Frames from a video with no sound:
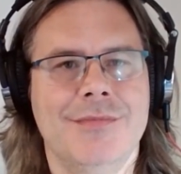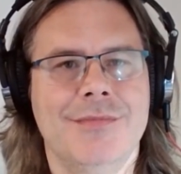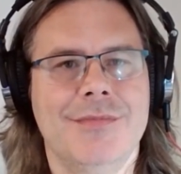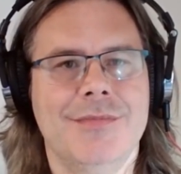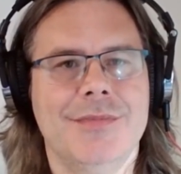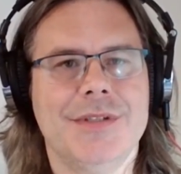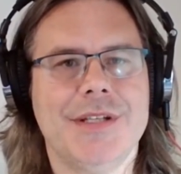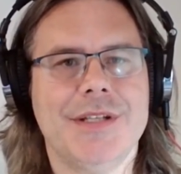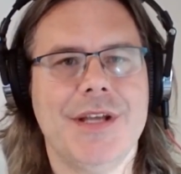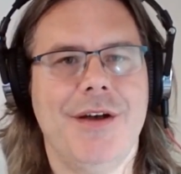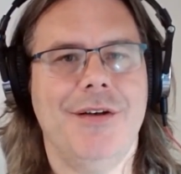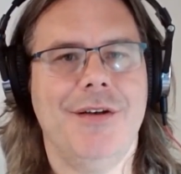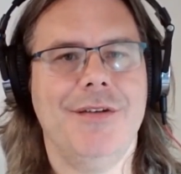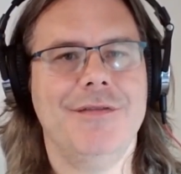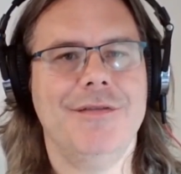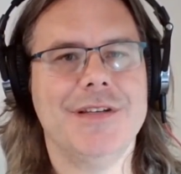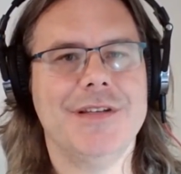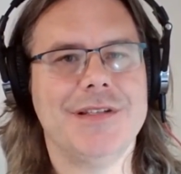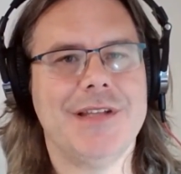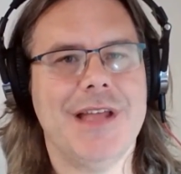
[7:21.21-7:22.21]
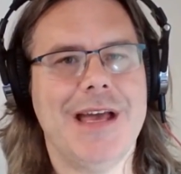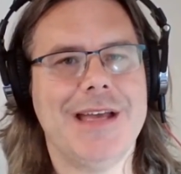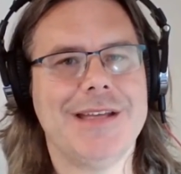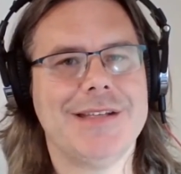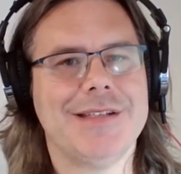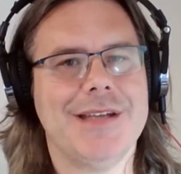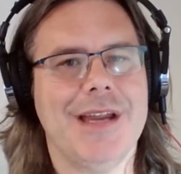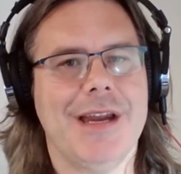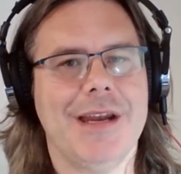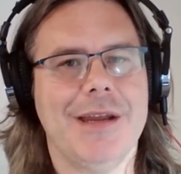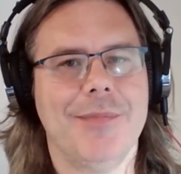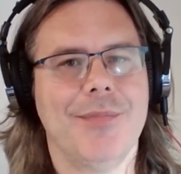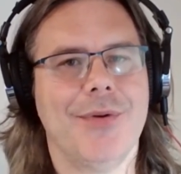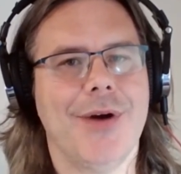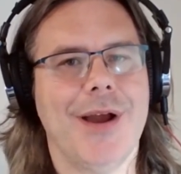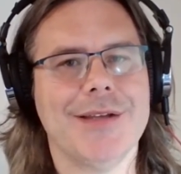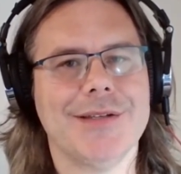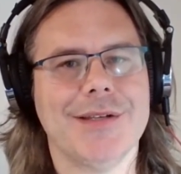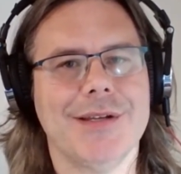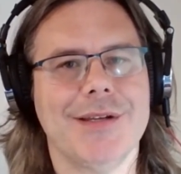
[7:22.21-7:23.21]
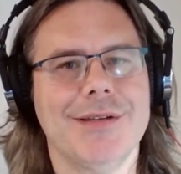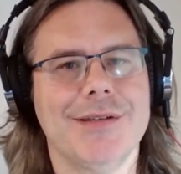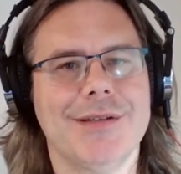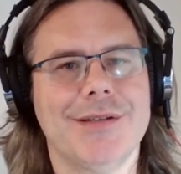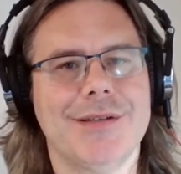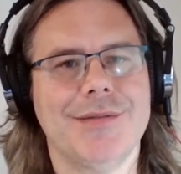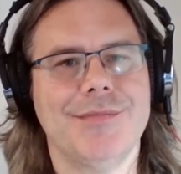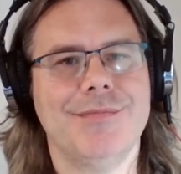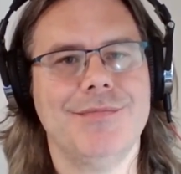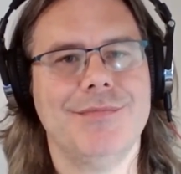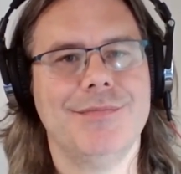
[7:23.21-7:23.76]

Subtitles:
Self is that steady presence,